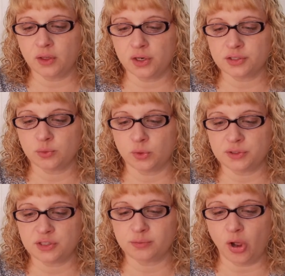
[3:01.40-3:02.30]
large and
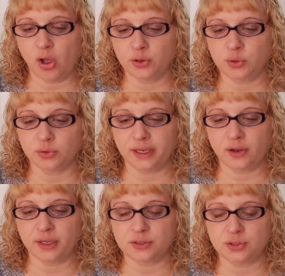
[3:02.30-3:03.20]
one small, you will
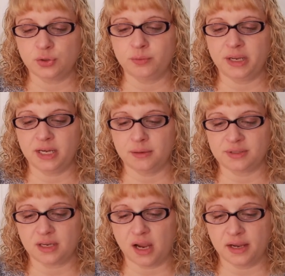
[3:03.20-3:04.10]
now get two
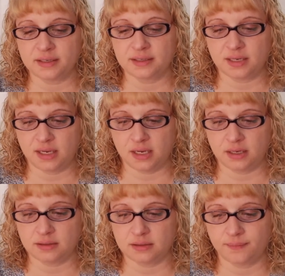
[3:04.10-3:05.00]
medium-sized
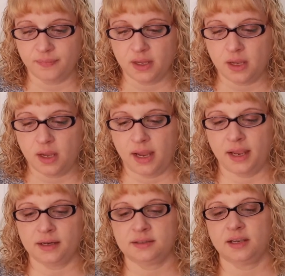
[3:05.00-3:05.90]
teas.
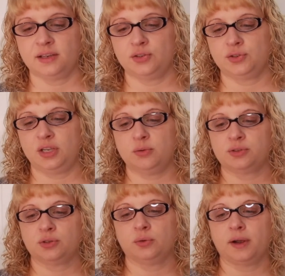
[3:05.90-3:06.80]
And it says your tea will
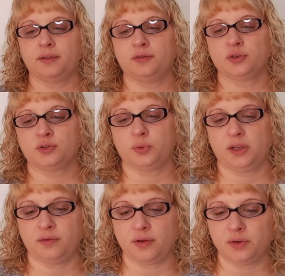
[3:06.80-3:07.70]
still arrive the first week
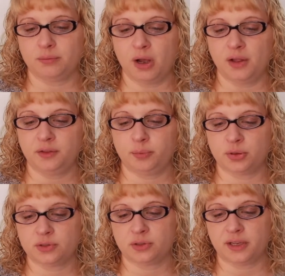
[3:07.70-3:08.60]
of every month,
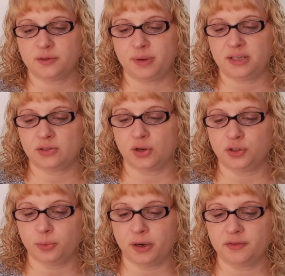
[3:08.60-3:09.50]
personalized based on
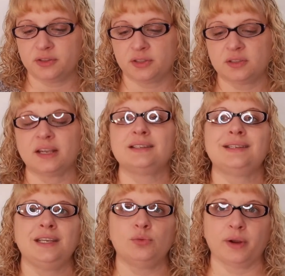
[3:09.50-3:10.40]
your preferences and
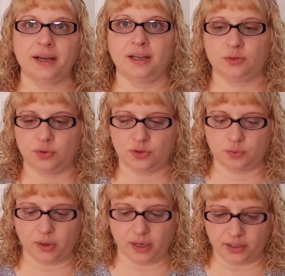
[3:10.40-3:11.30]
tea ratings, which is
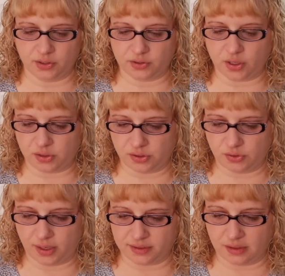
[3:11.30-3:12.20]
what I just talked to you
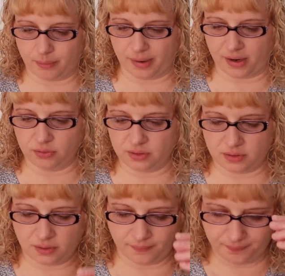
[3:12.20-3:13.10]
guys
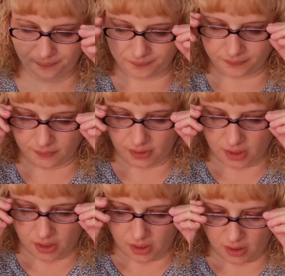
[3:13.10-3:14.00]
about.
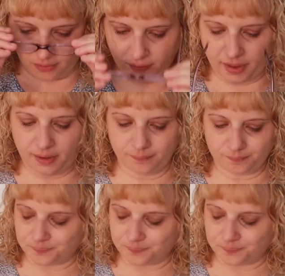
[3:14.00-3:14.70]
All right,